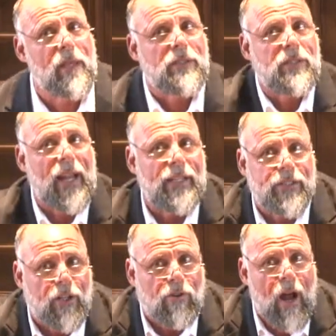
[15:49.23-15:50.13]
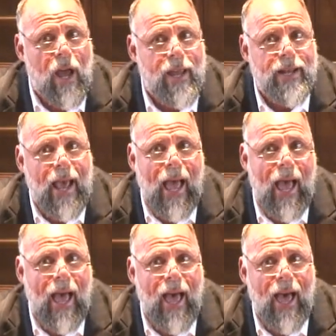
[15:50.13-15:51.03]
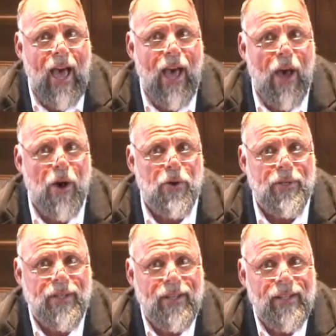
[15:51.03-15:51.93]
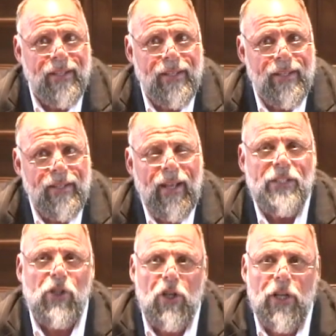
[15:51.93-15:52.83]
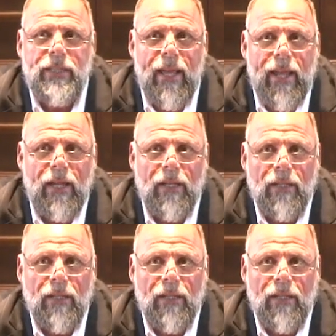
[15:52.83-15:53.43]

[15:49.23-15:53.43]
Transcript: the saints are crying out. That's a good thing.